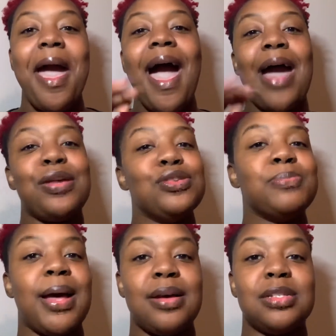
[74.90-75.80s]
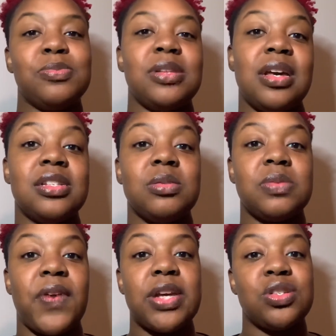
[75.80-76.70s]
I use my husband's
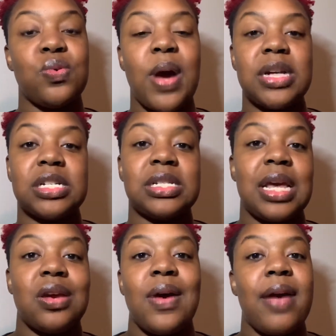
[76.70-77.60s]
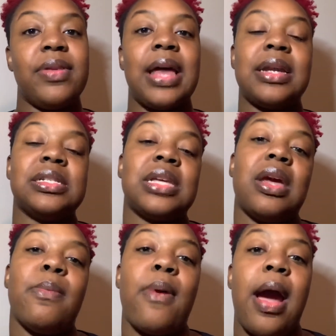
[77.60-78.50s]
facial wash because I don't have a lot of
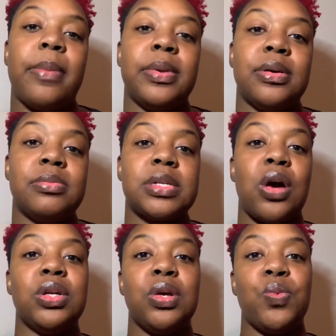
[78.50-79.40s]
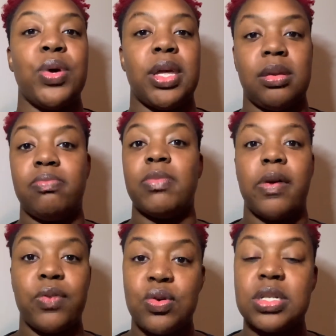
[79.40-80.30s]
skin problems. Only when,
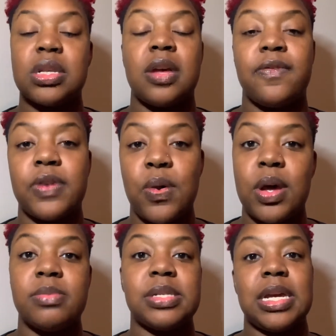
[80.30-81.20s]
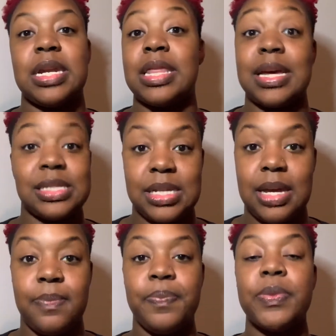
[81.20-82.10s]
of course, Flow comes in, and that's
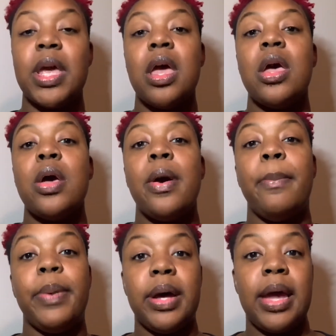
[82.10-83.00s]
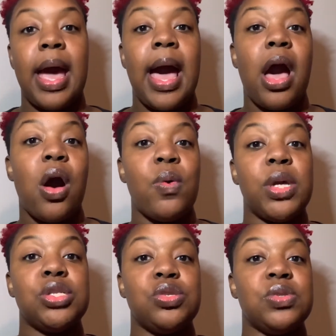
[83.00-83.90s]
it. But I
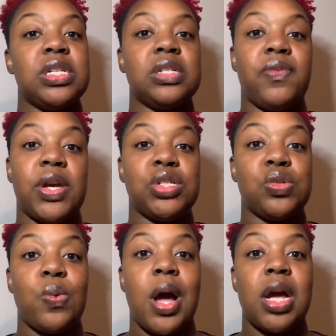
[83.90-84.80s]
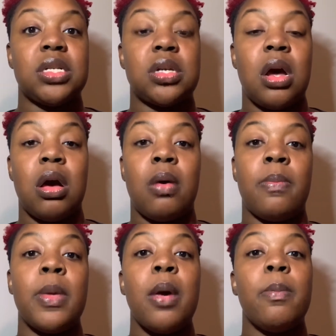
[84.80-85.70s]
always use his facial wash.
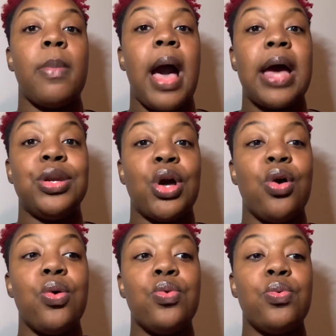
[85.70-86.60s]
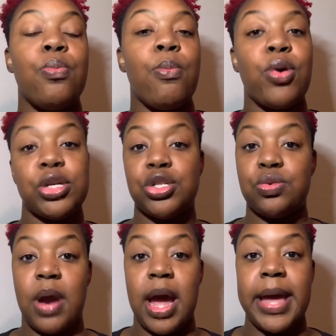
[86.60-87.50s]
I don't
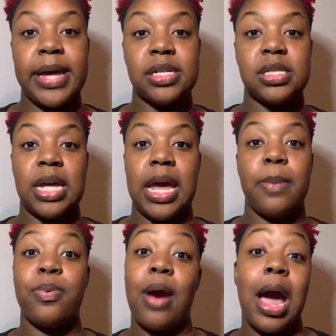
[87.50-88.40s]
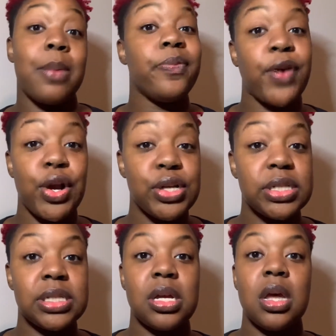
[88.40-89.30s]
moisturize and prime
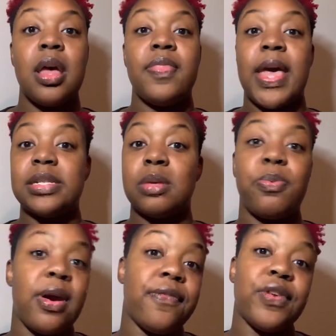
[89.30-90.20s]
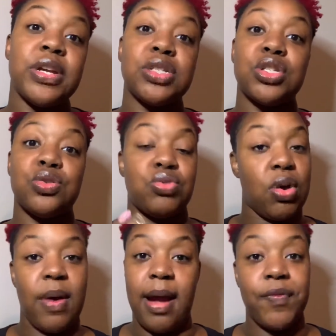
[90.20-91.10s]
first. That's a preference. You
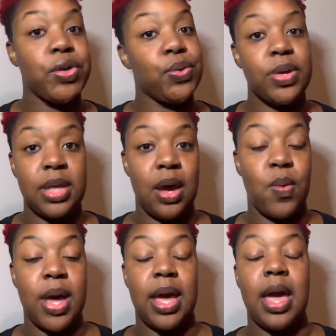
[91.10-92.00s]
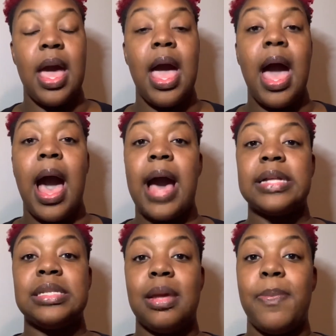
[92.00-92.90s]
don't have to do it that way. I
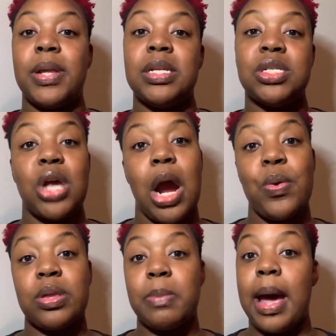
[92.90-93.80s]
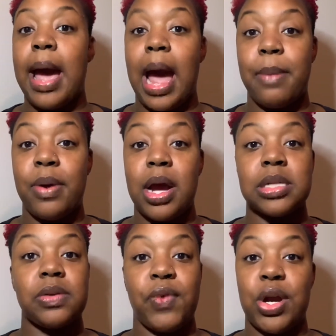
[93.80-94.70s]
typically start with my
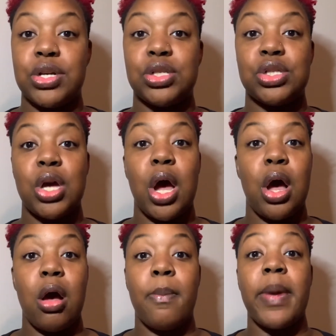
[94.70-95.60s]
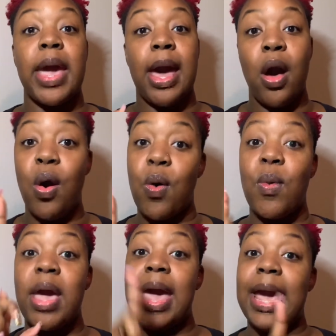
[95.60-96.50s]
eyebrows first. Oh,
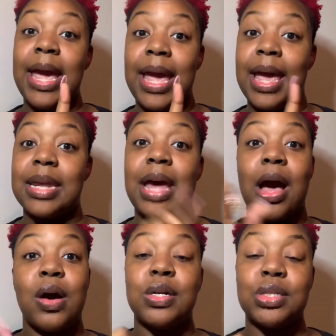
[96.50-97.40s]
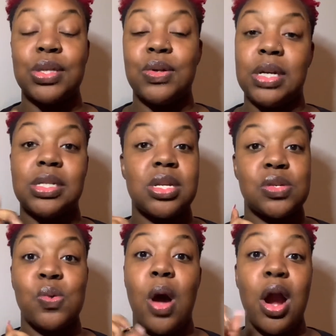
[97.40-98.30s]
and I also need
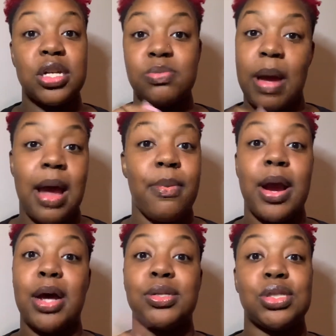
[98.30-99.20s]
to arch my eyebrows.